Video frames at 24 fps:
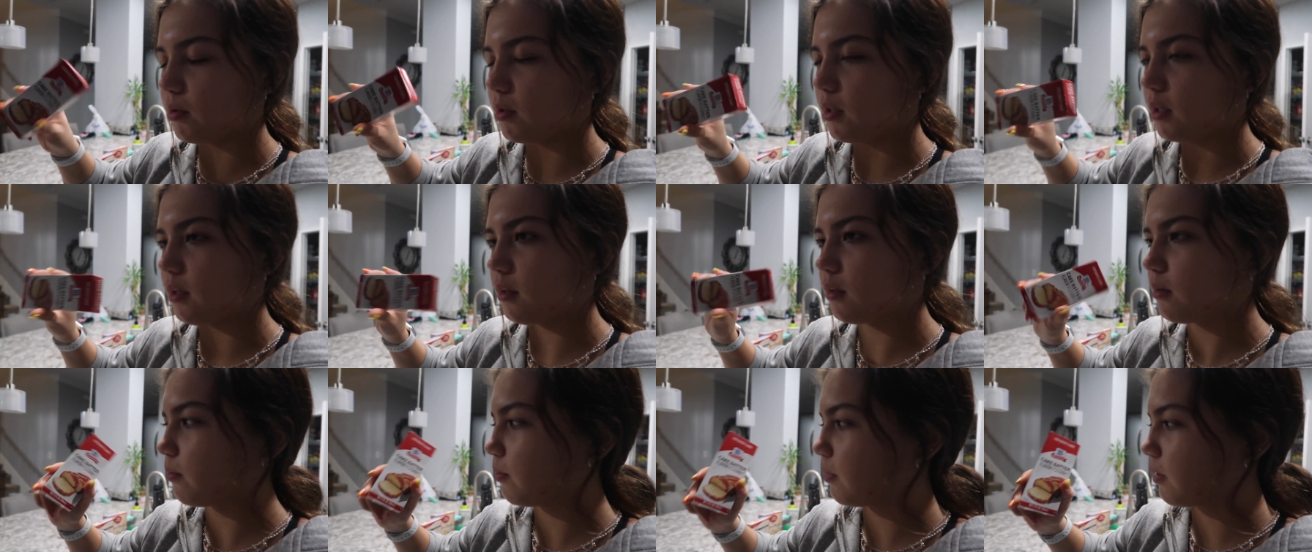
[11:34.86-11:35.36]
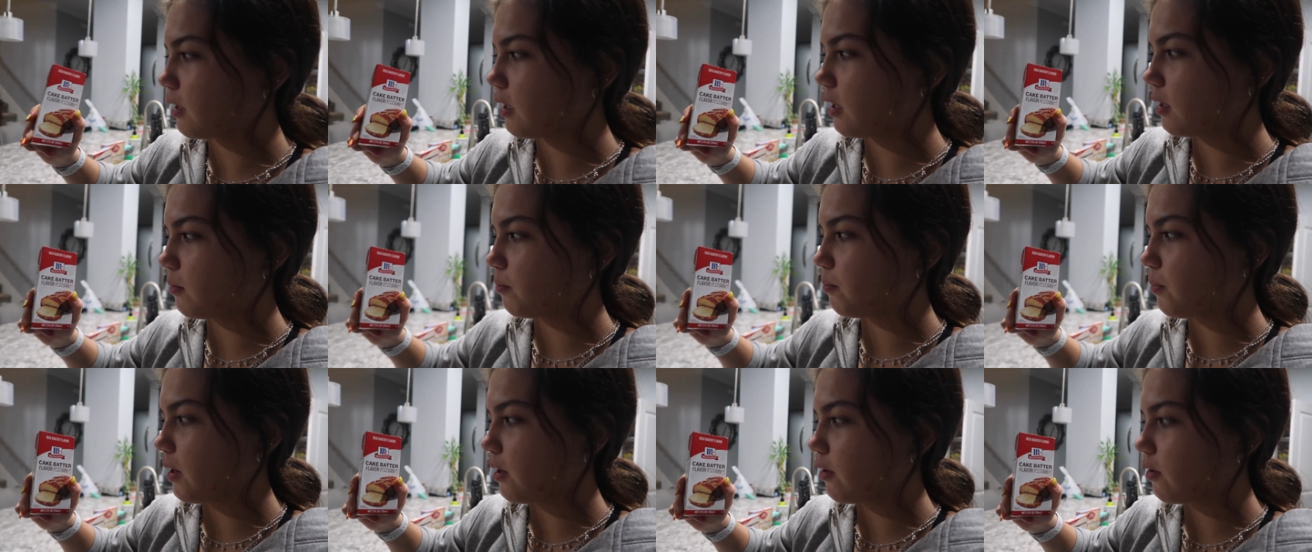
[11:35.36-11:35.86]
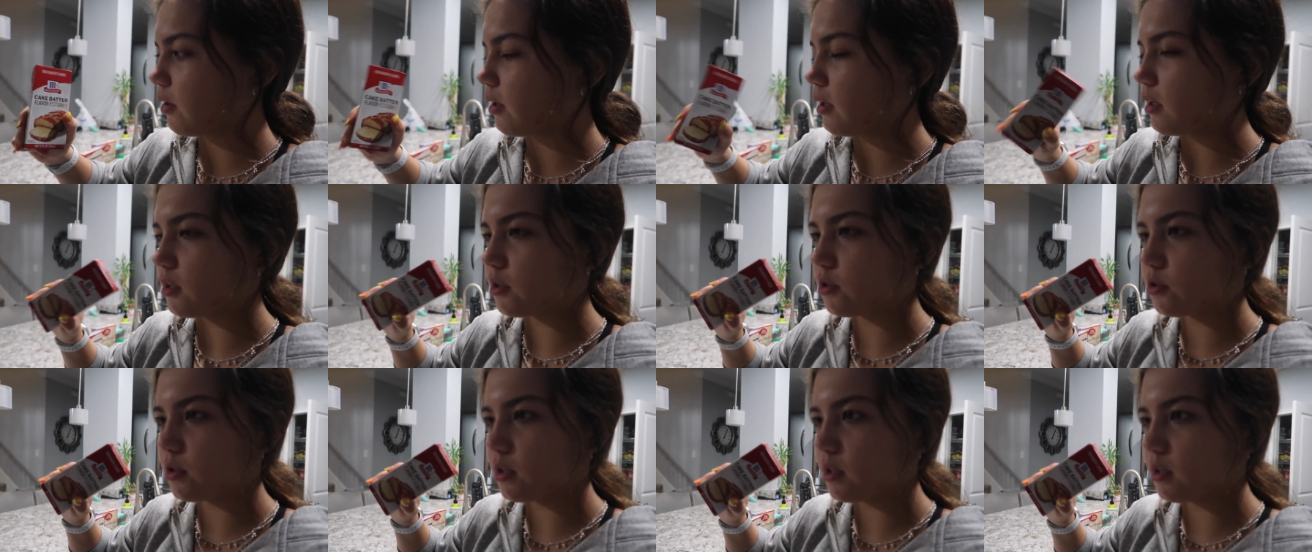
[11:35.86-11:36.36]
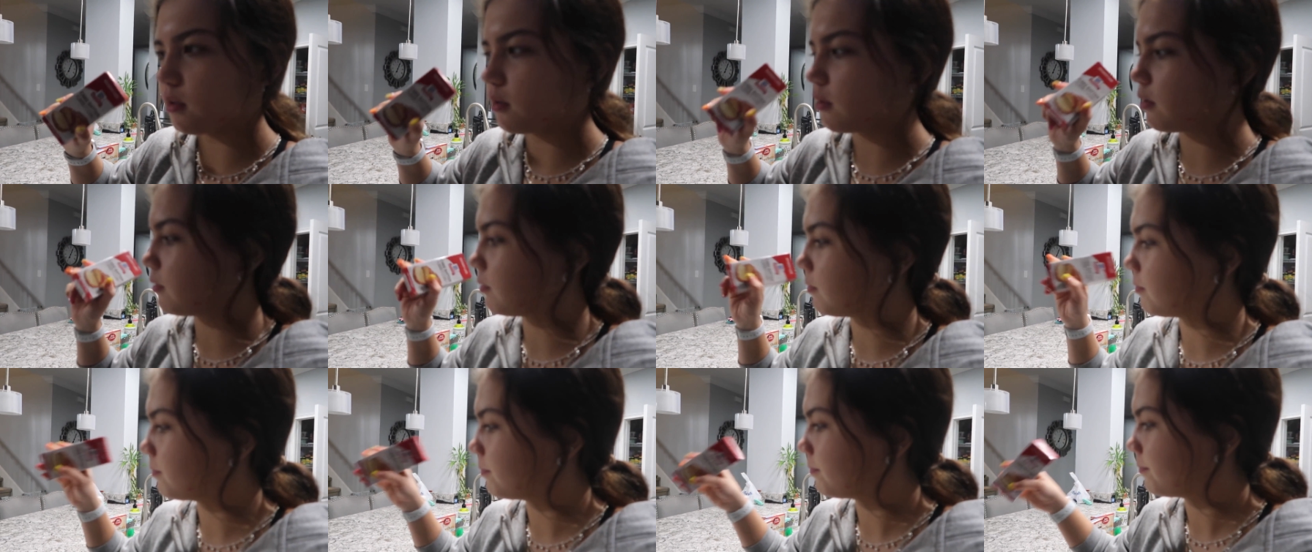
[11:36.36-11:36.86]
but like cake batter extract.
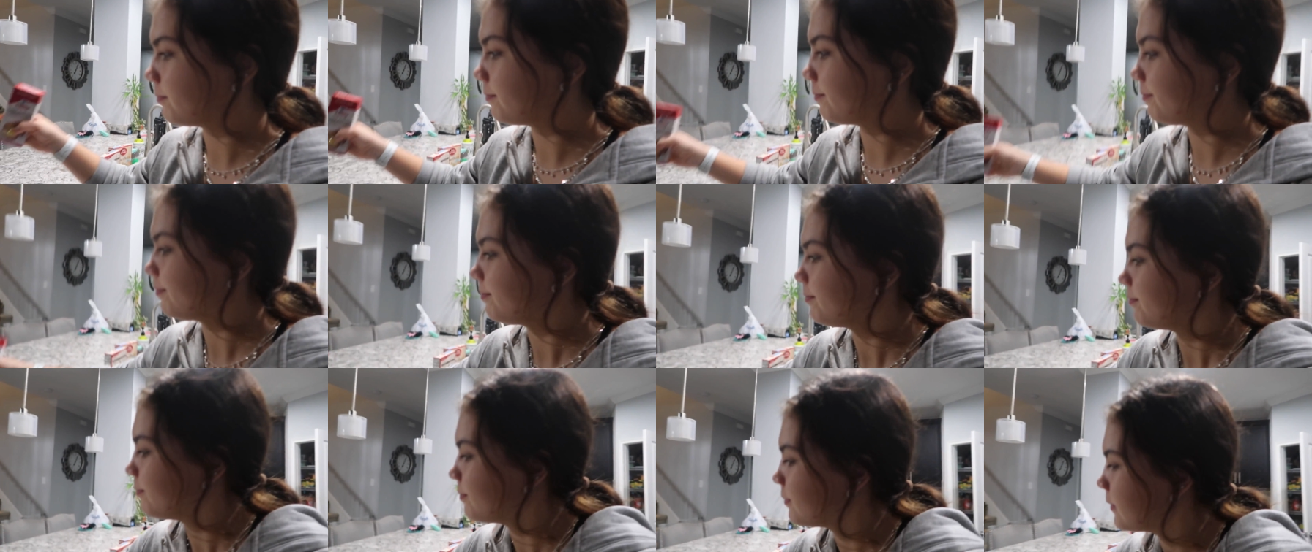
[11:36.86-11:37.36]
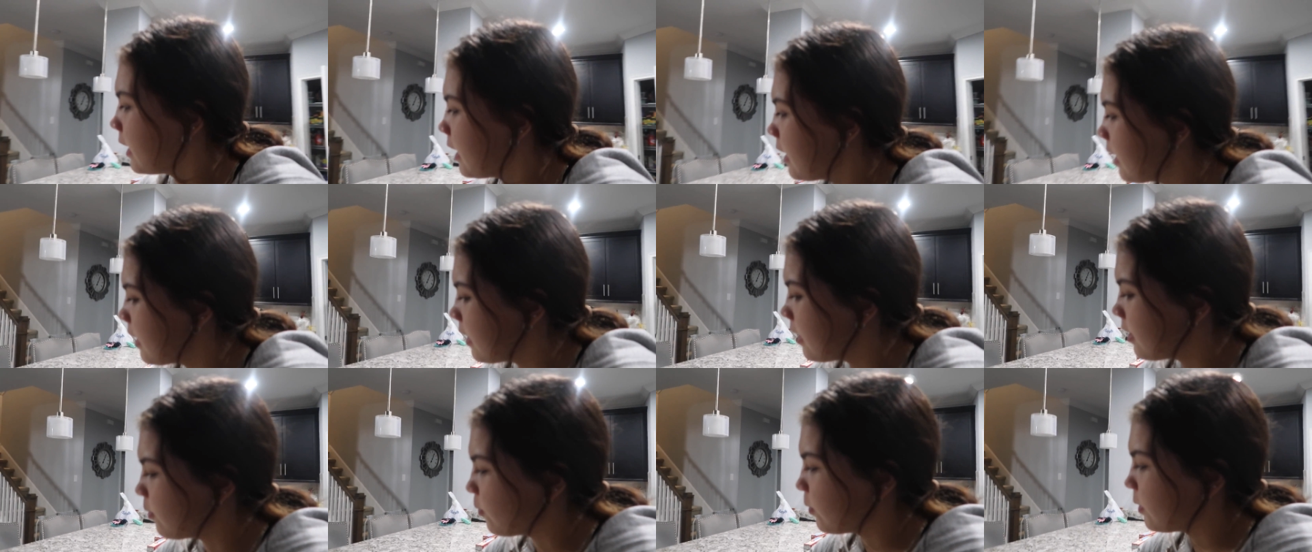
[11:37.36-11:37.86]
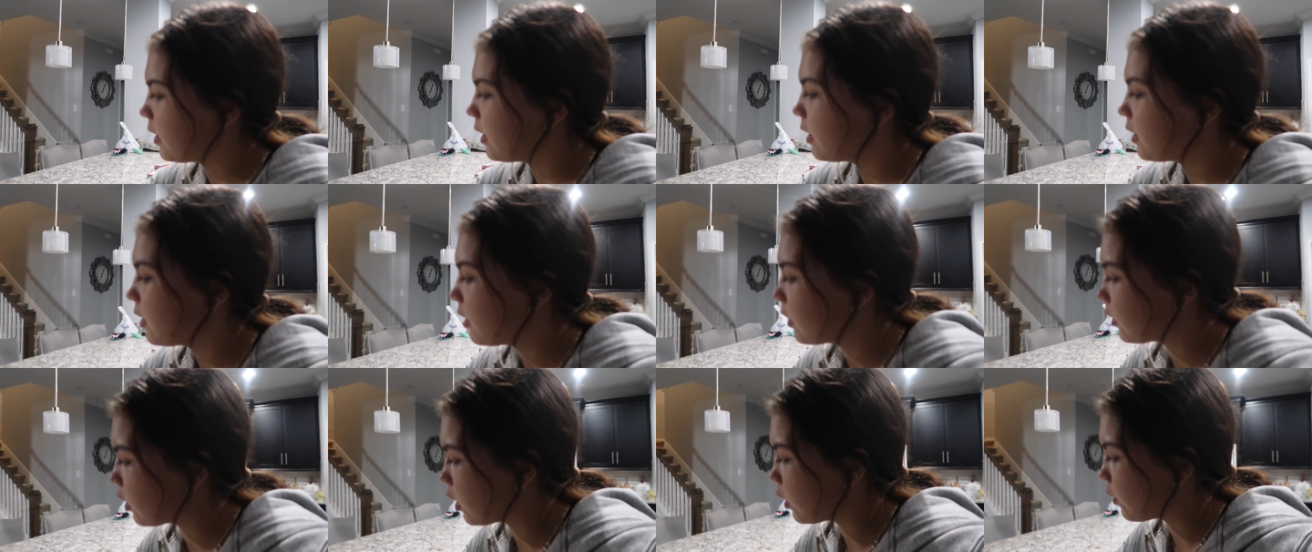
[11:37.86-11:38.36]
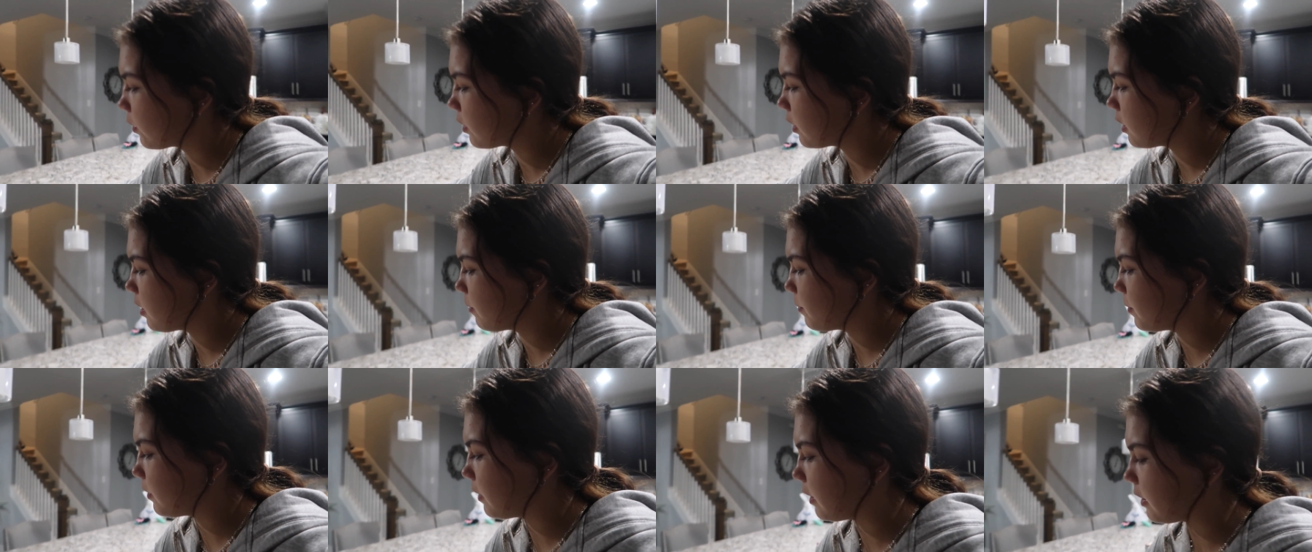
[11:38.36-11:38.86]
Oh. We needed a
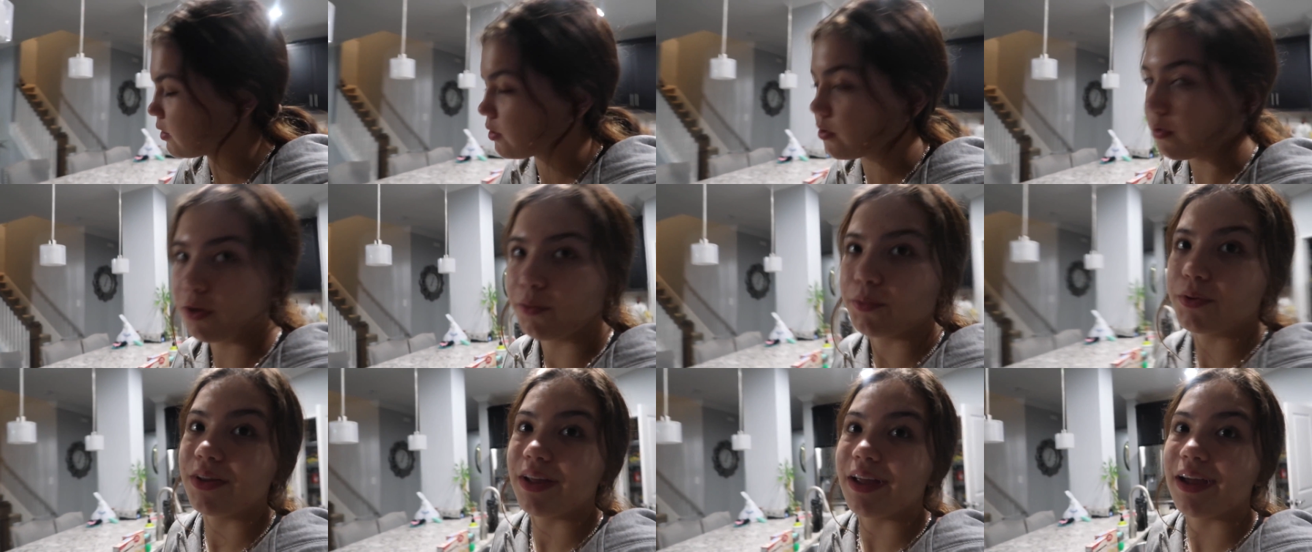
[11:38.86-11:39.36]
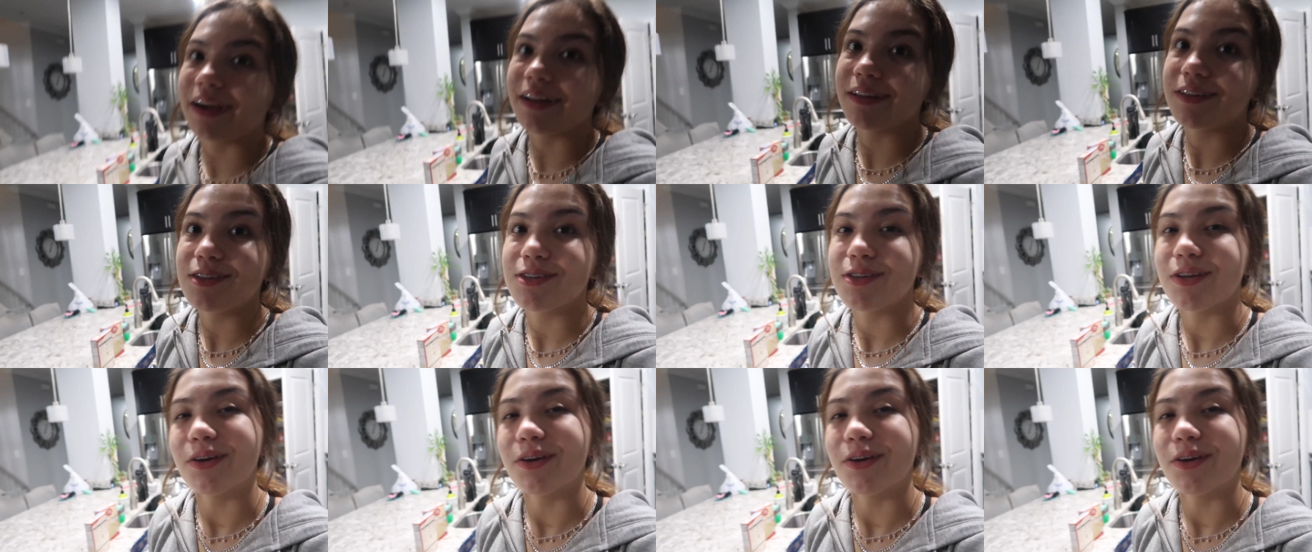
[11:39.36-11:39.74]
coconut, but that's the only one they had,